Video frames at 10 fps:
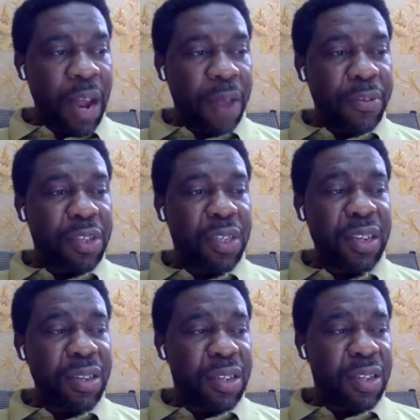I've
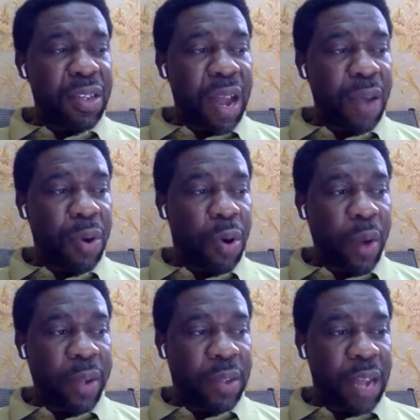seen how
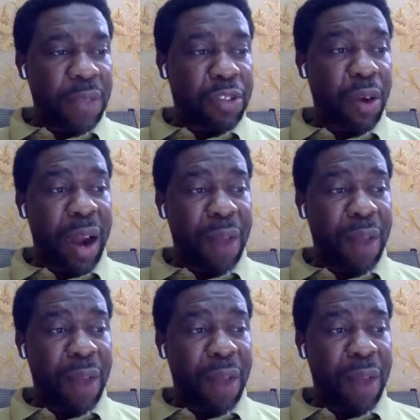great, I'm sorry,